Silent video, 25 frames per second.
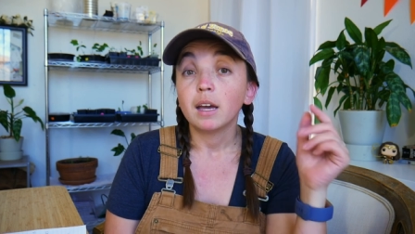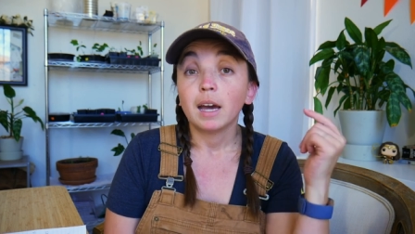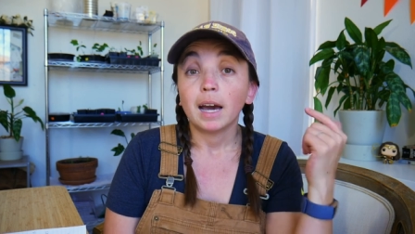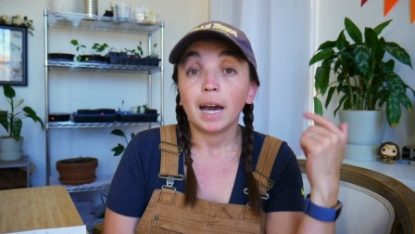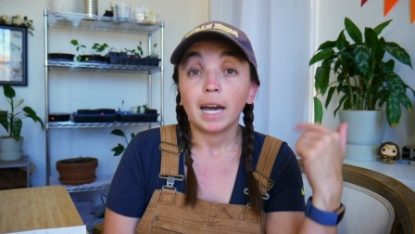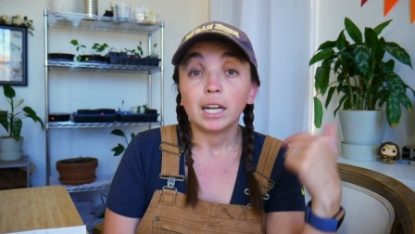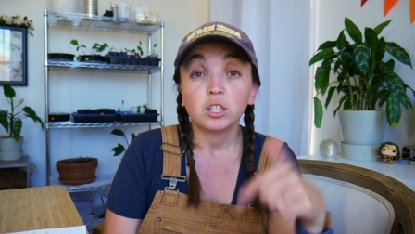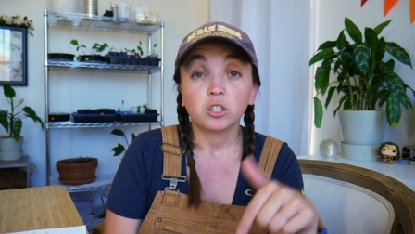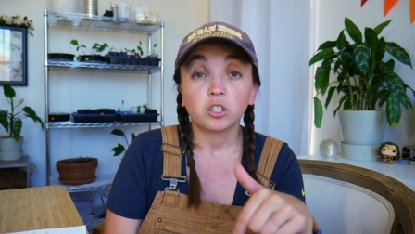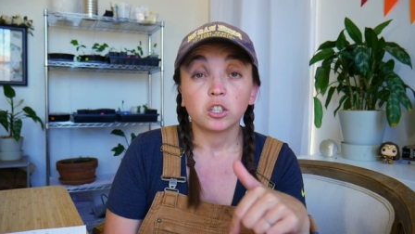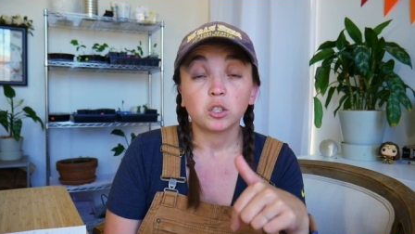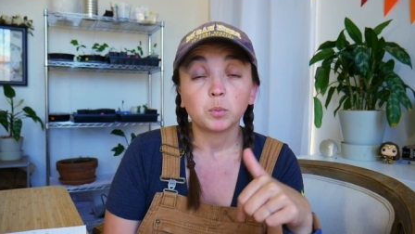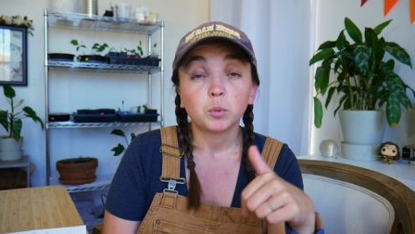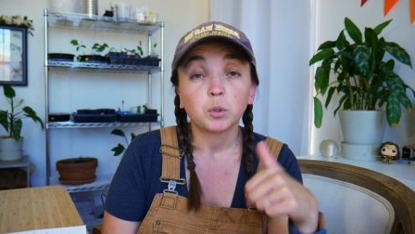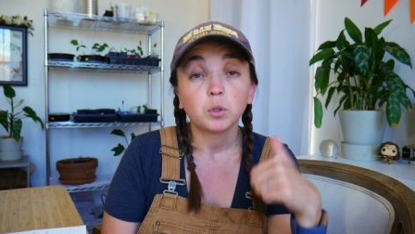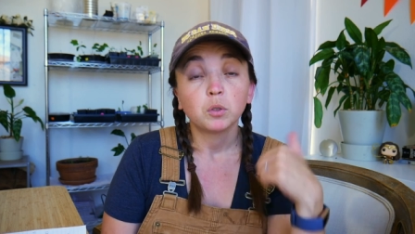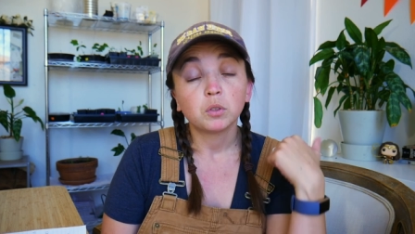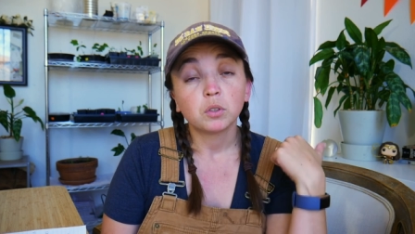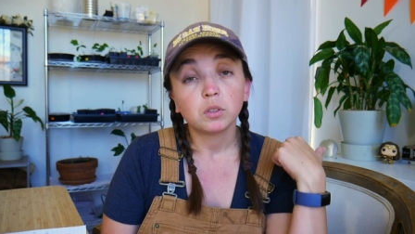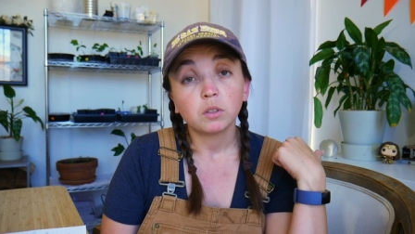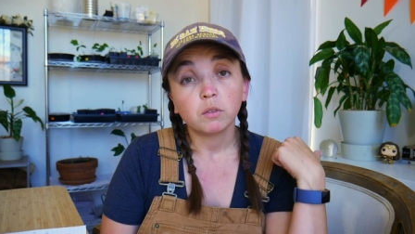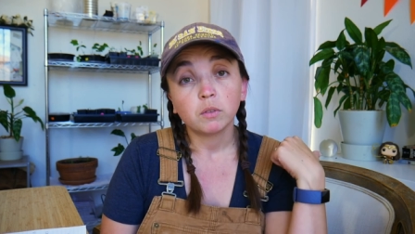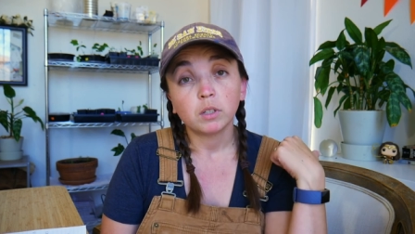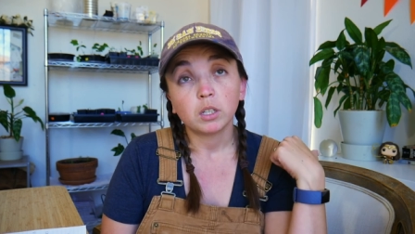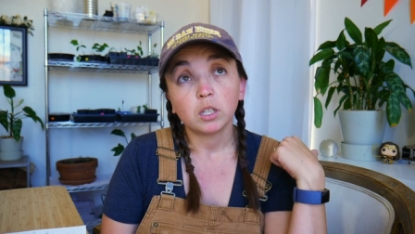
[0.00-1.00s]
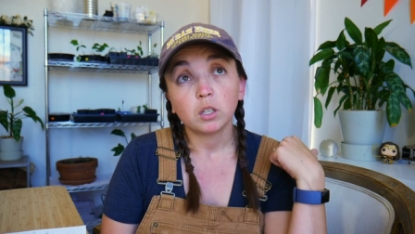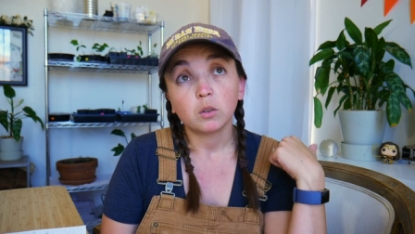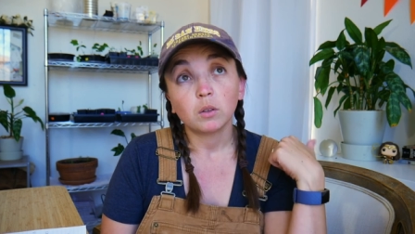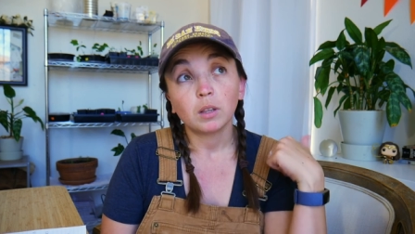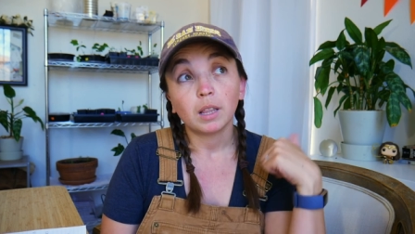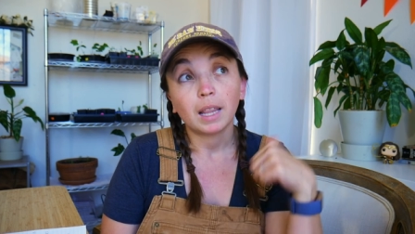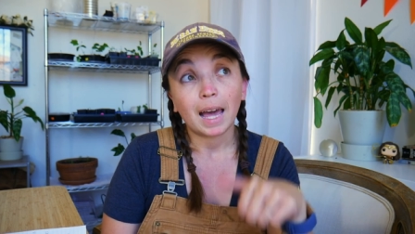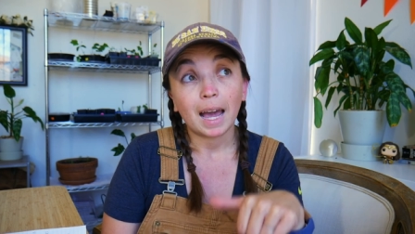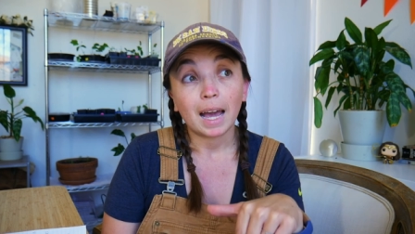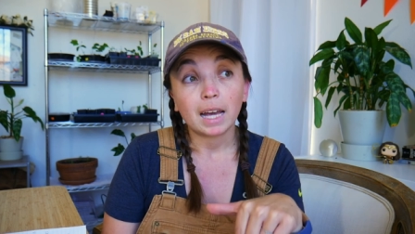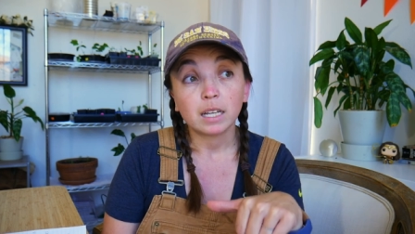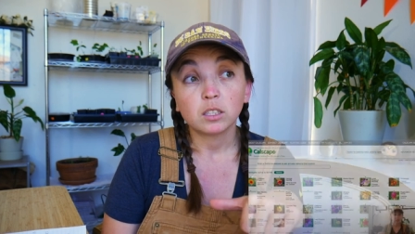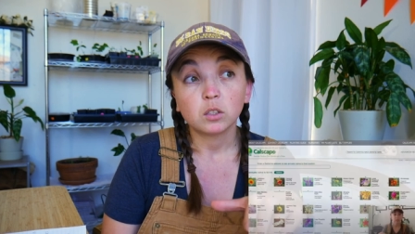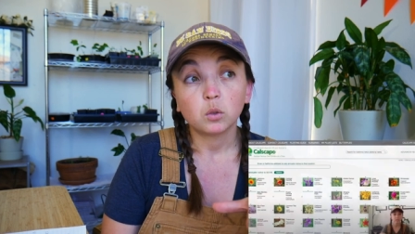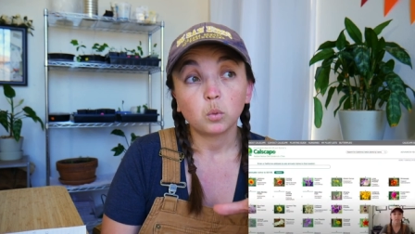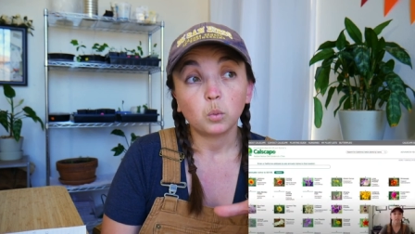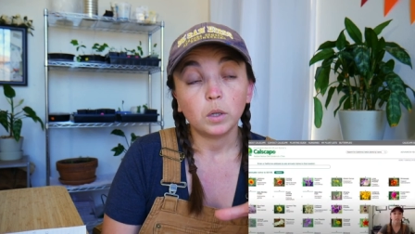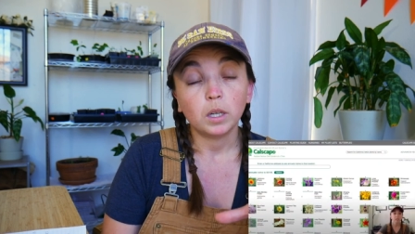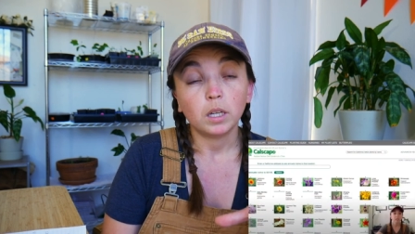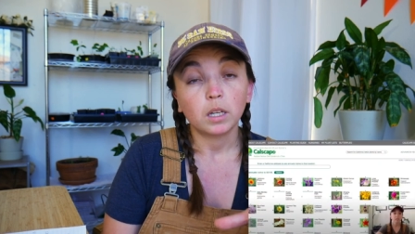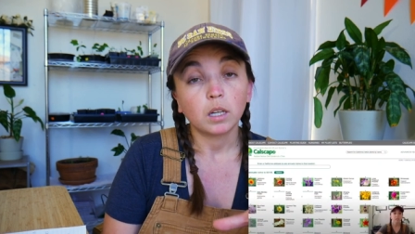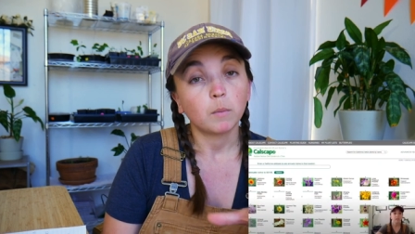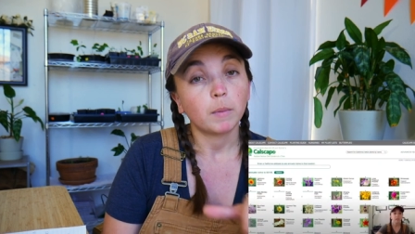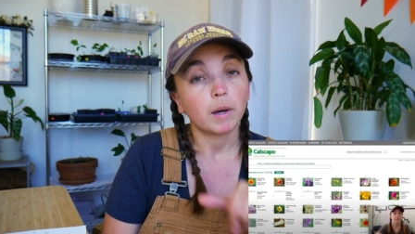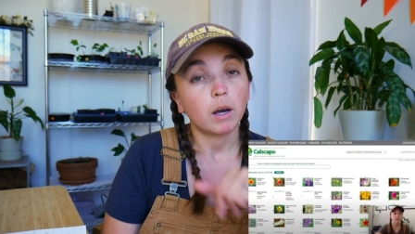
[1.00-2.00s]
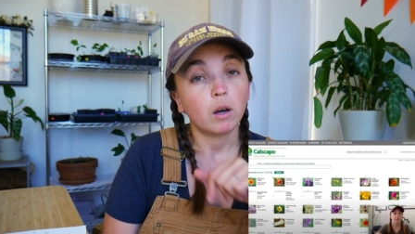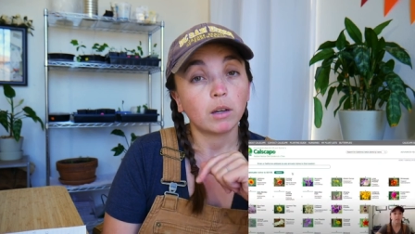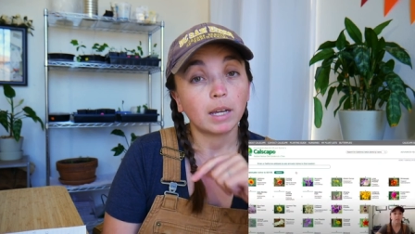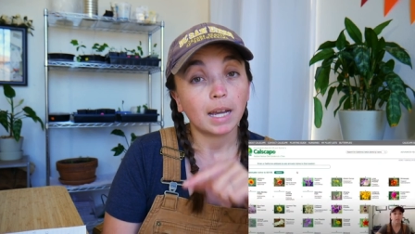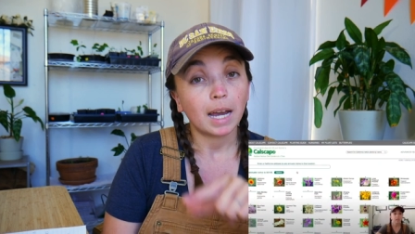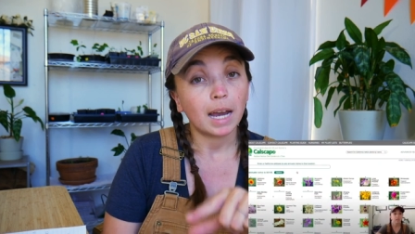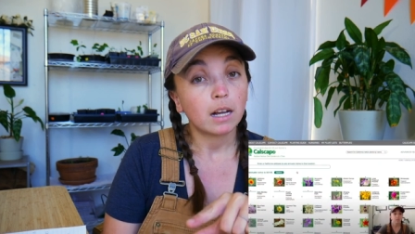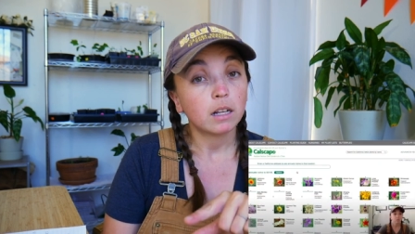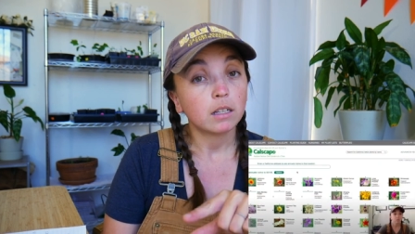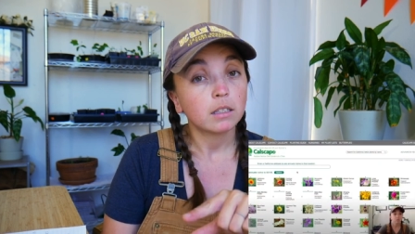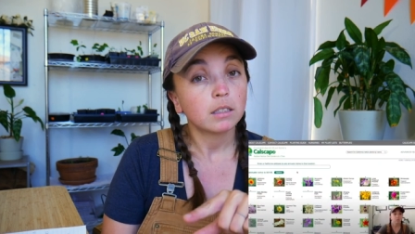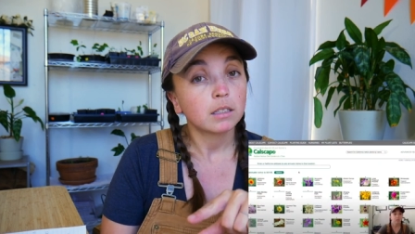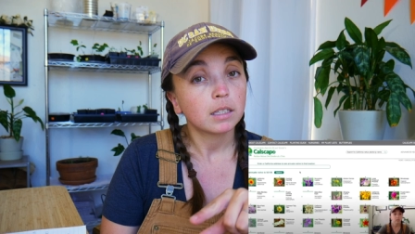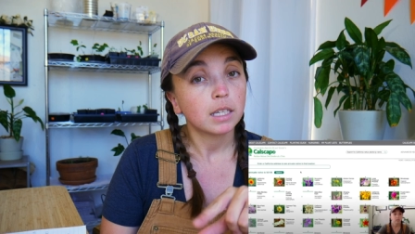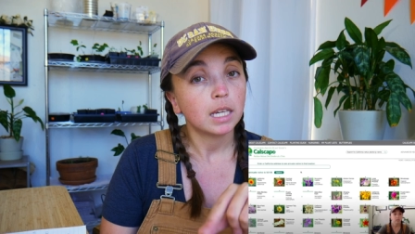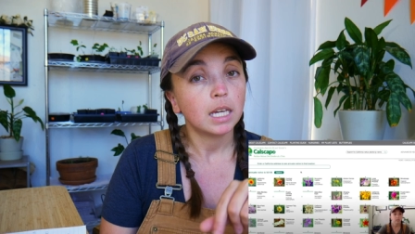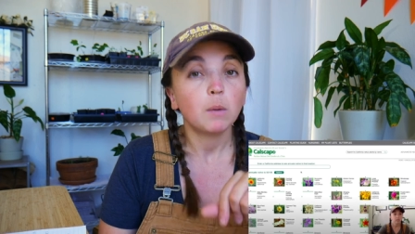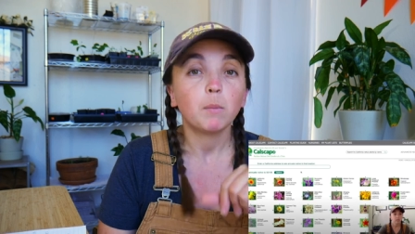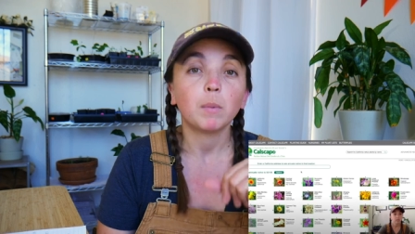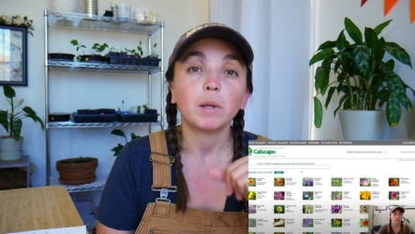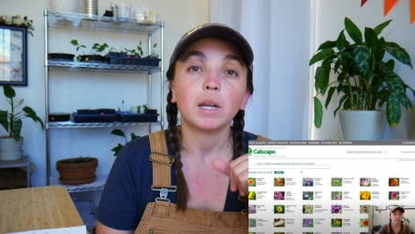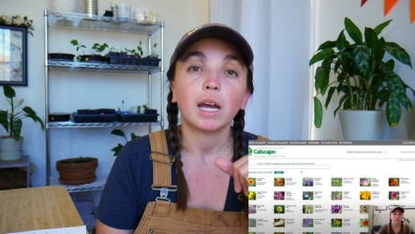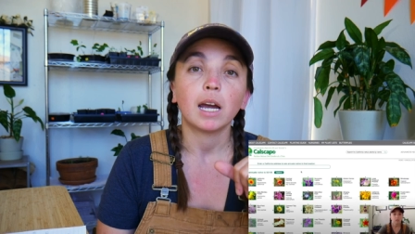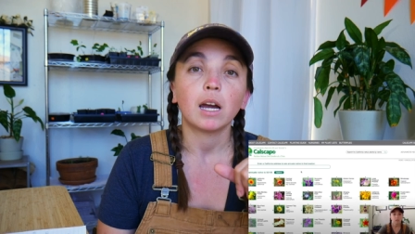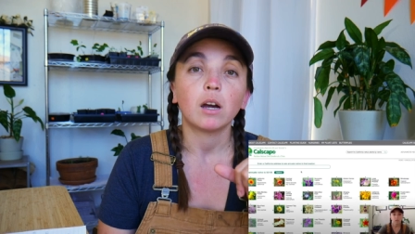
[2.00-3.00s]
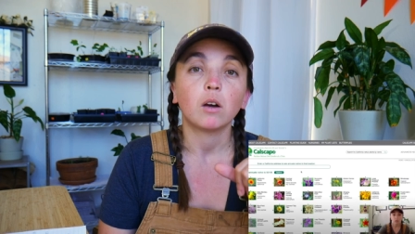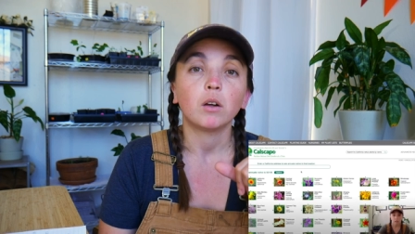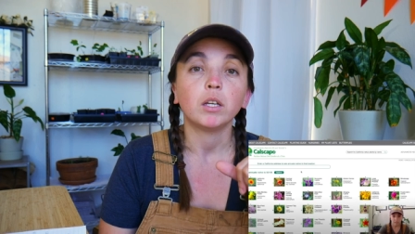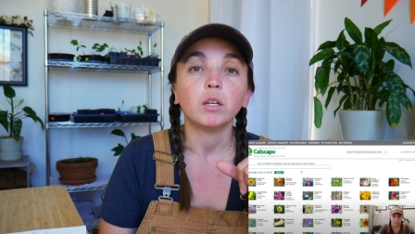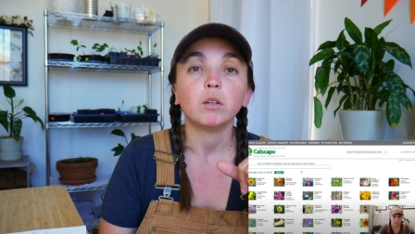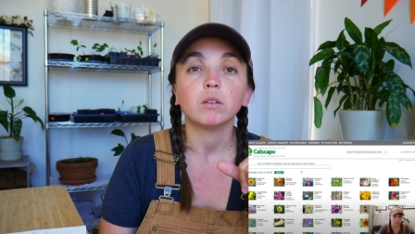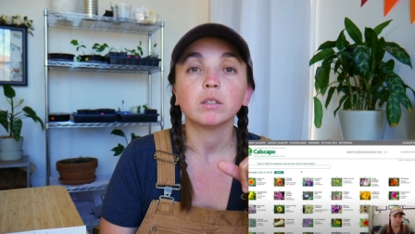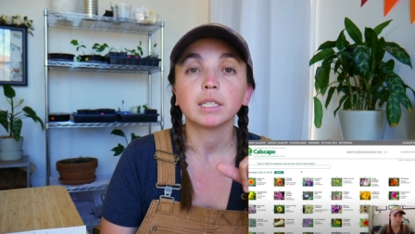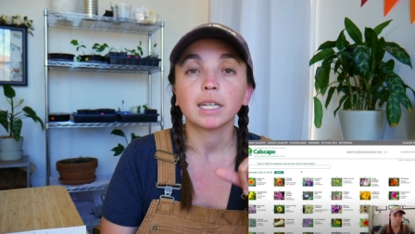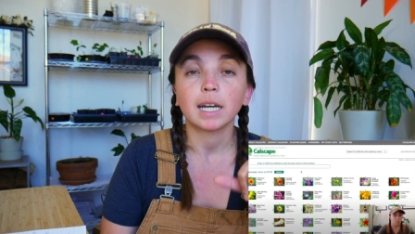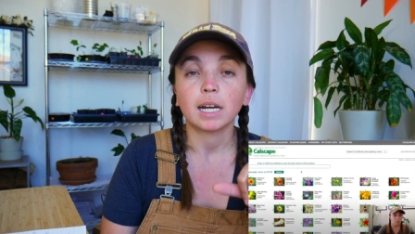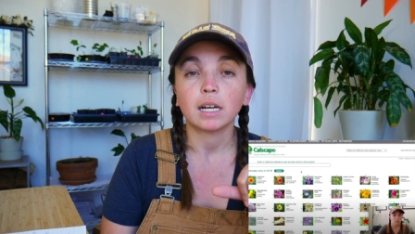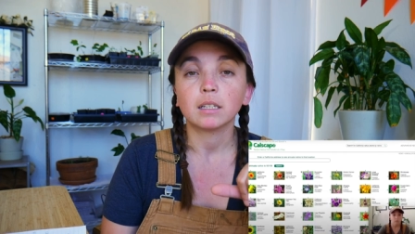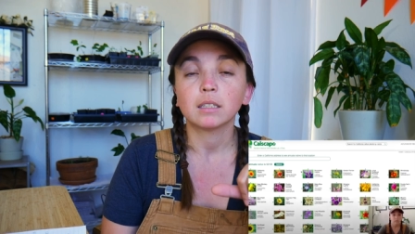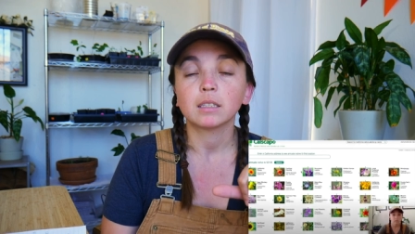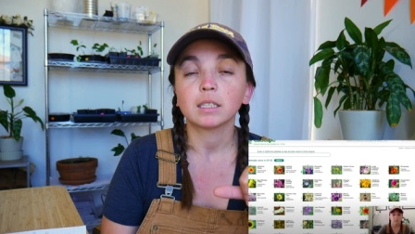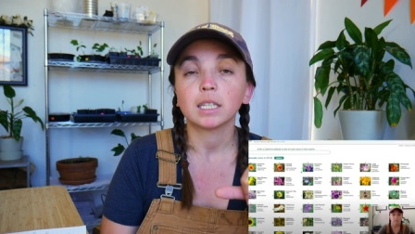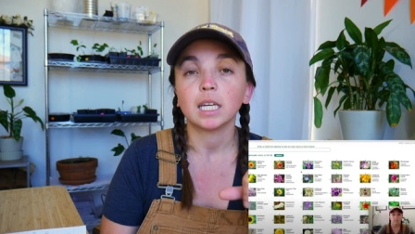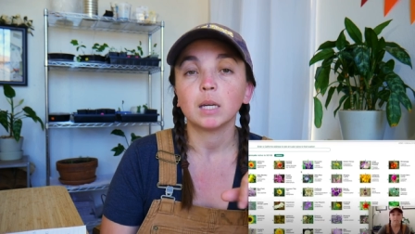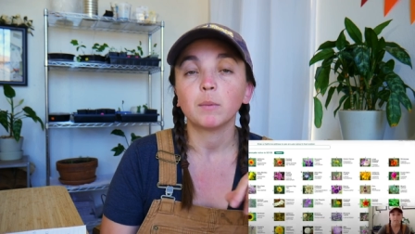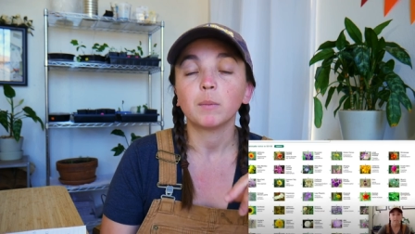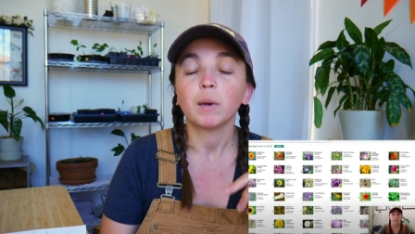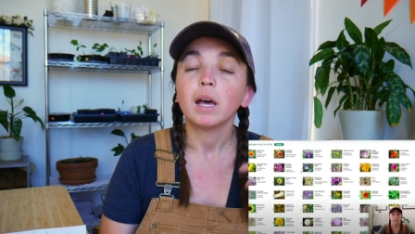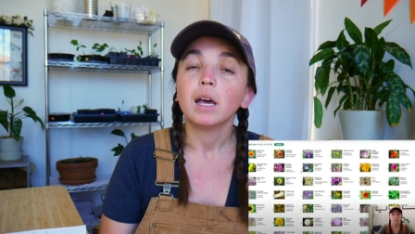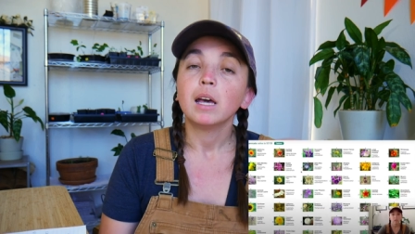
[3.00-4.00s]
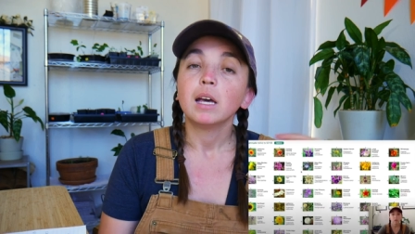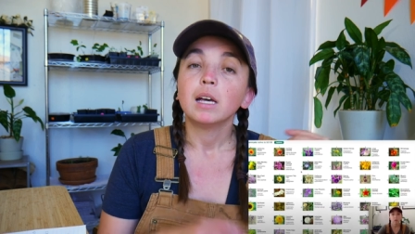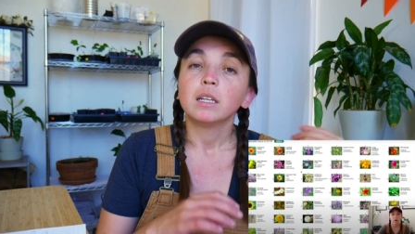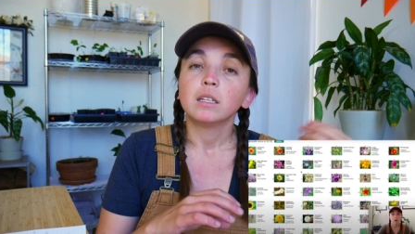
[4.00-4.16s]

I just posted a video last week about Calscape and how to use Calscape